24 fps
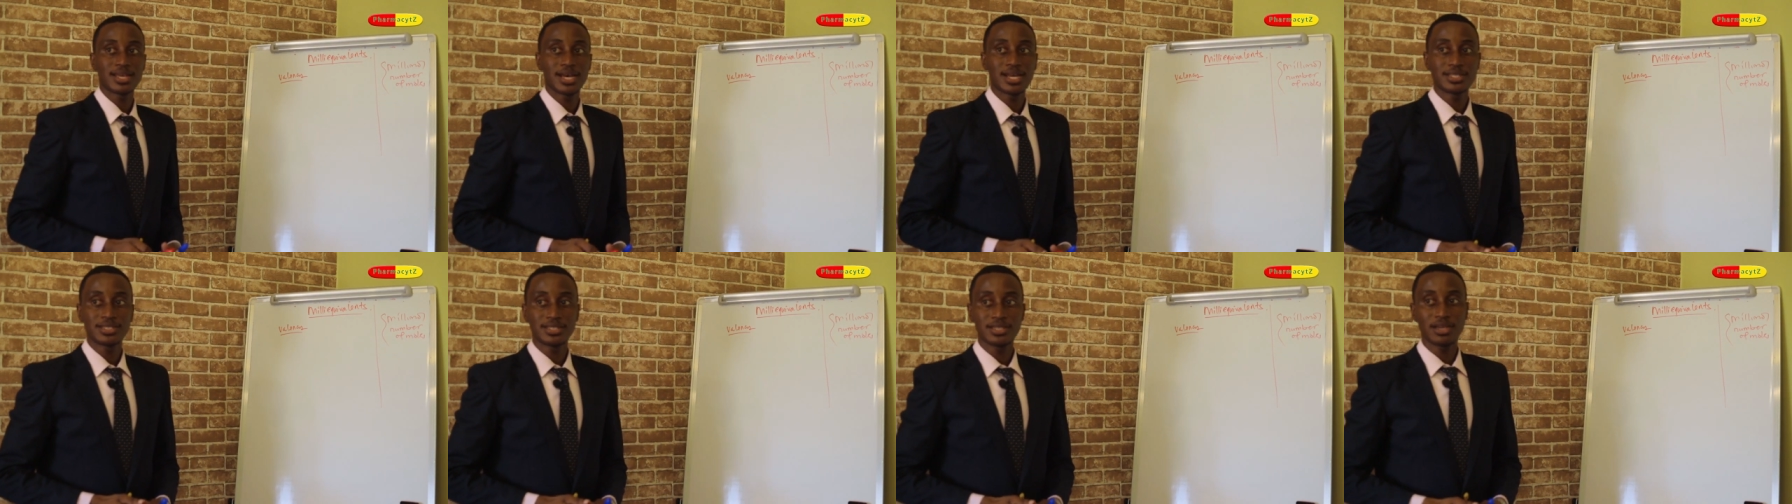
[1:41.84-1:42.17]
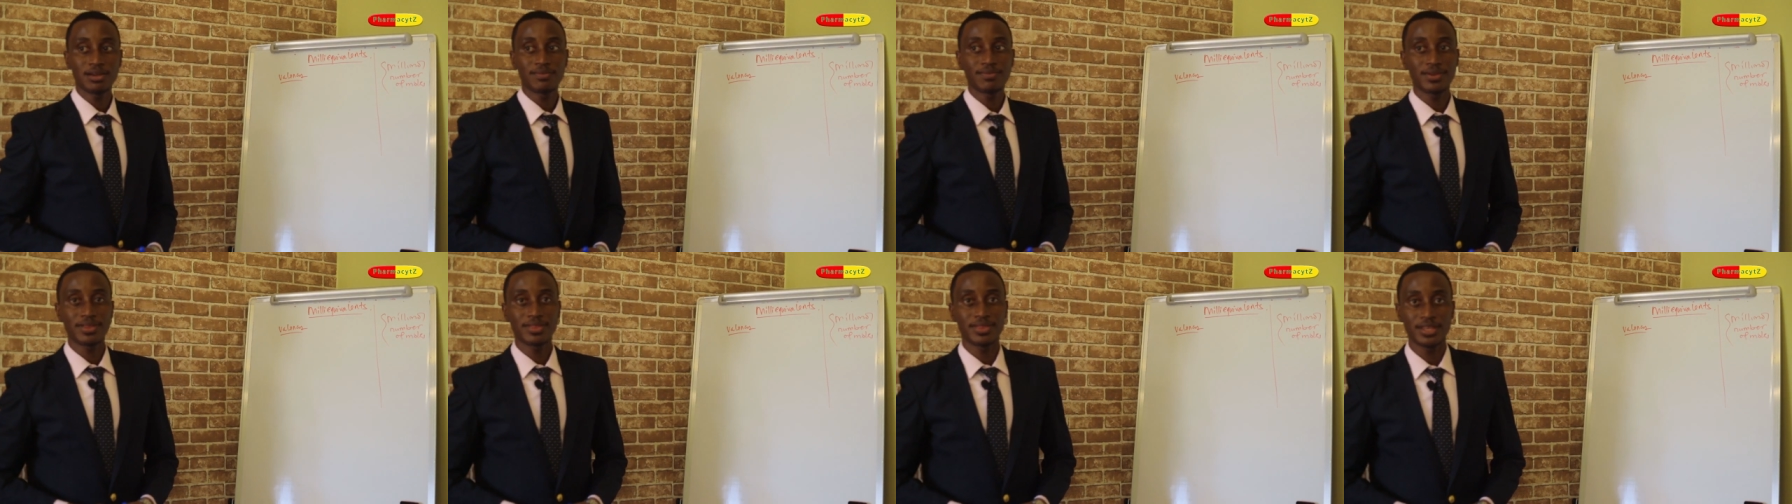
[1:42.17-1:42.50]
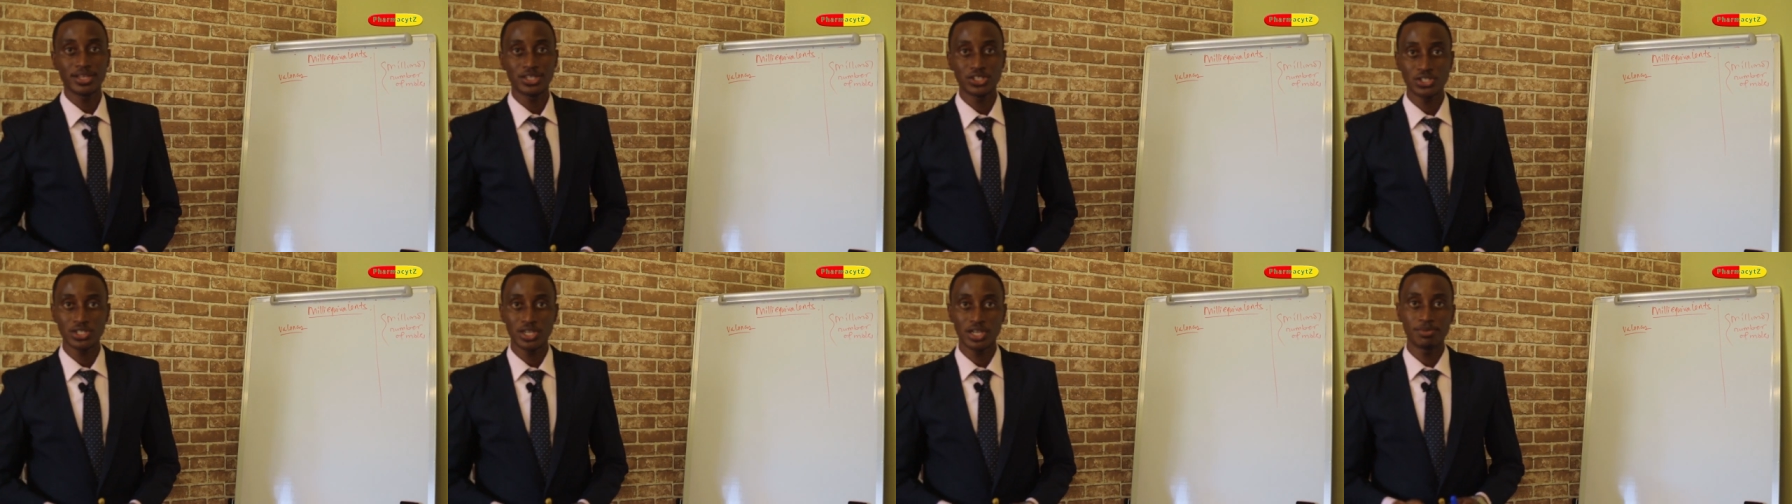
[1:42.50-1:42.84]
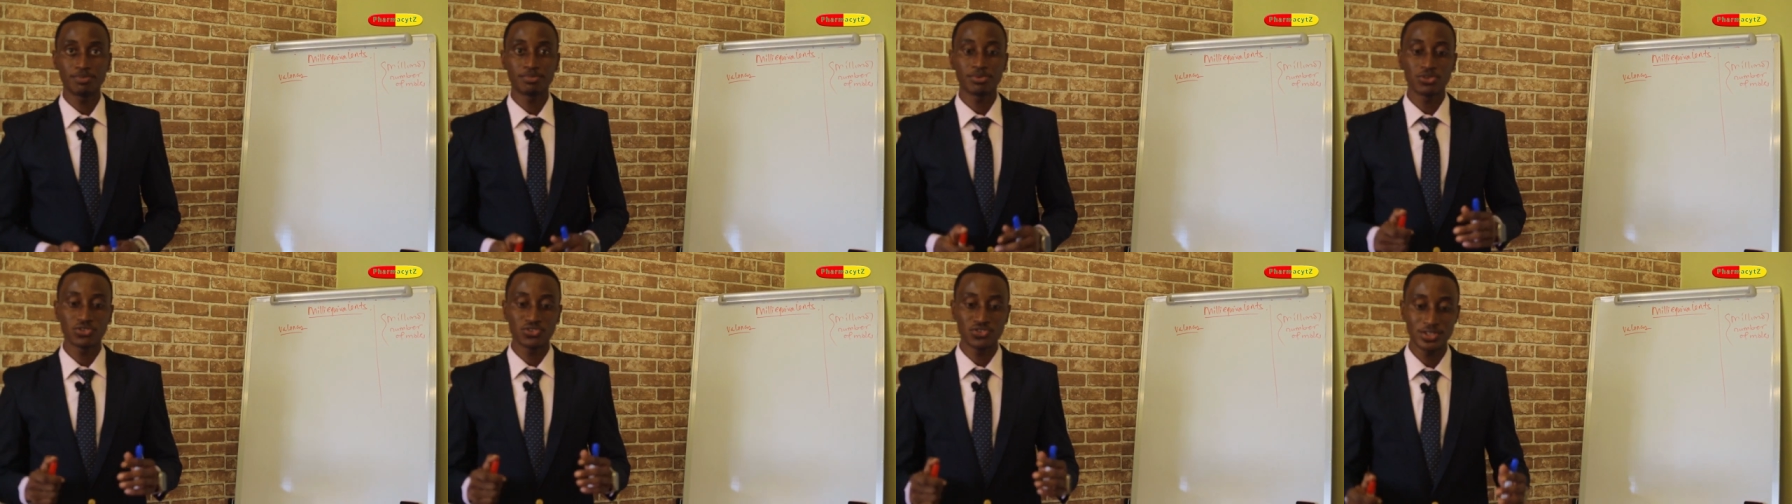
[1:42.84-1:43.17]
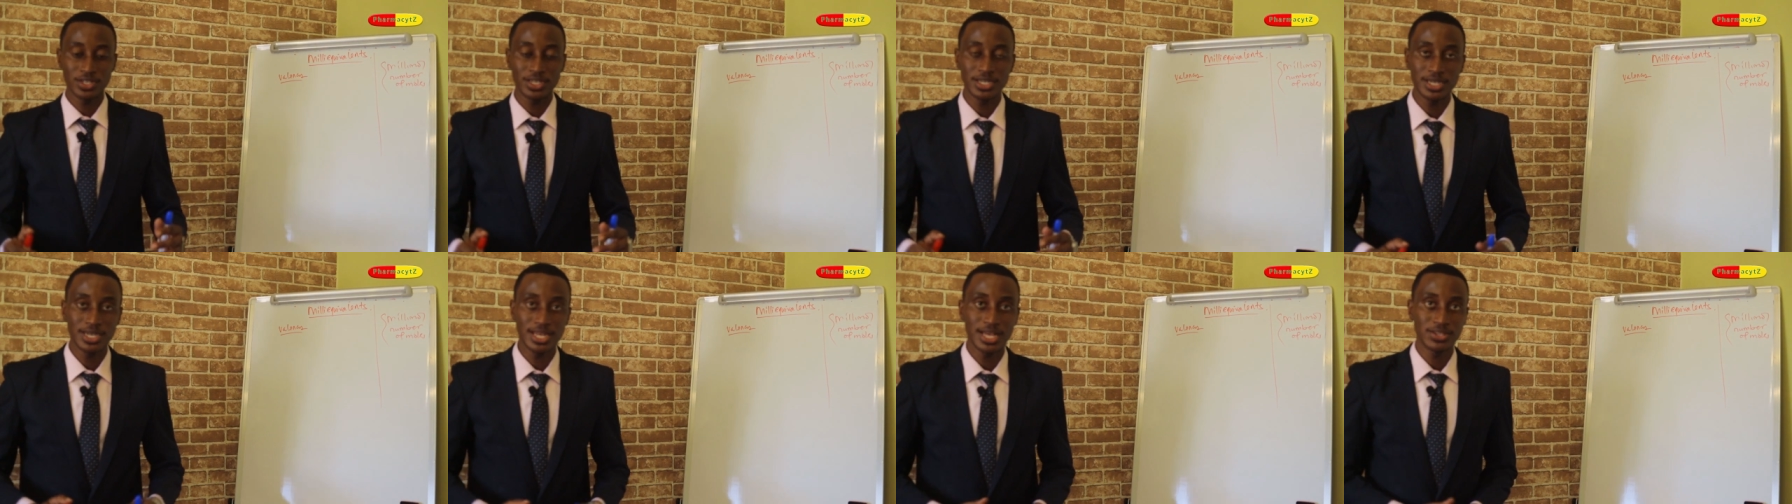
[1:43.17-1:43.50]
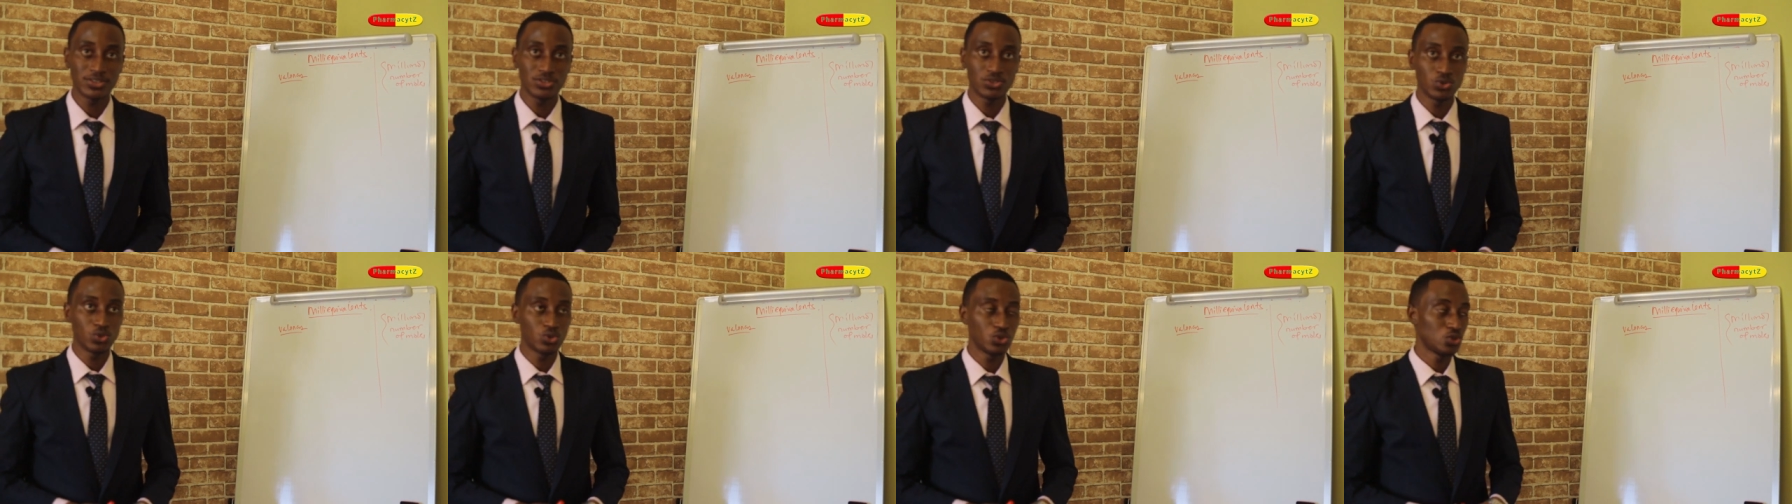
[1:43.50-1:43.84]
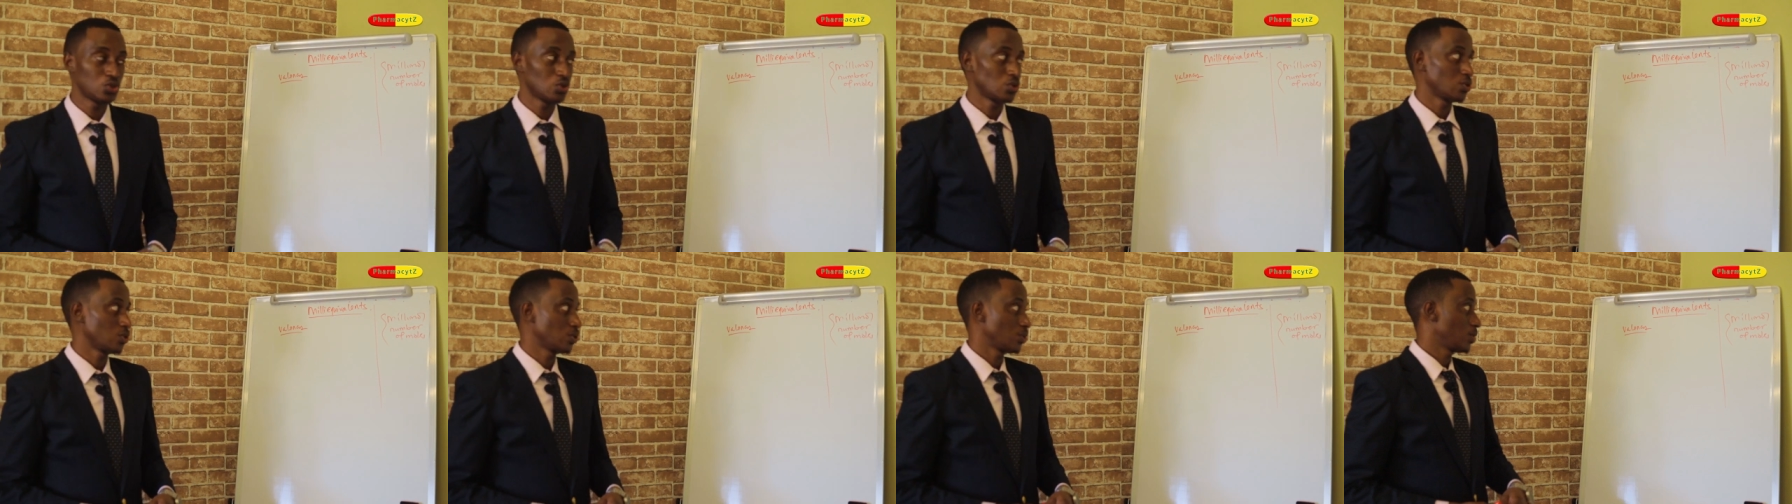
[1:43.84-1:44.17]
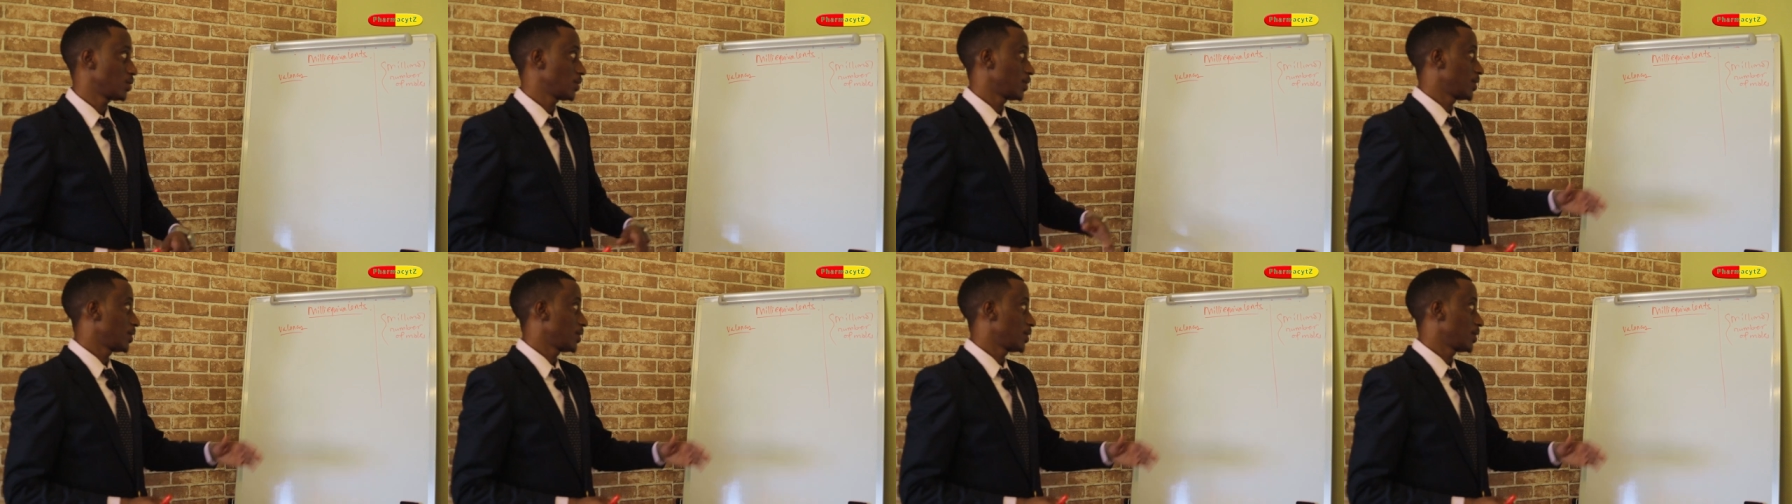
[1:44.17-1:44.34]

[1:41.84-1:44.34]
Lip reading: that, everything shall proceed as usual.